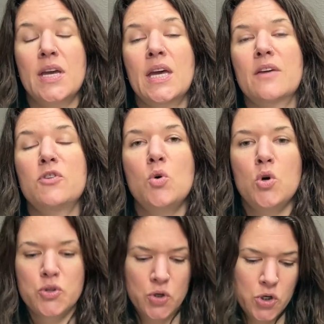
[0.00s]
If you
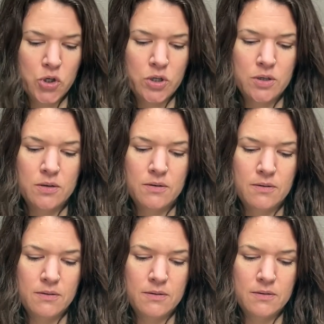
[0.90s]
hold your hook
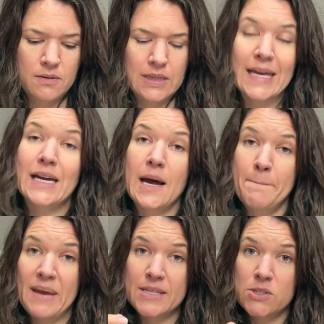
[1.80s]
like a
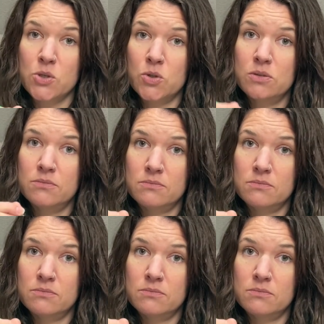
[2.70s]
pencil,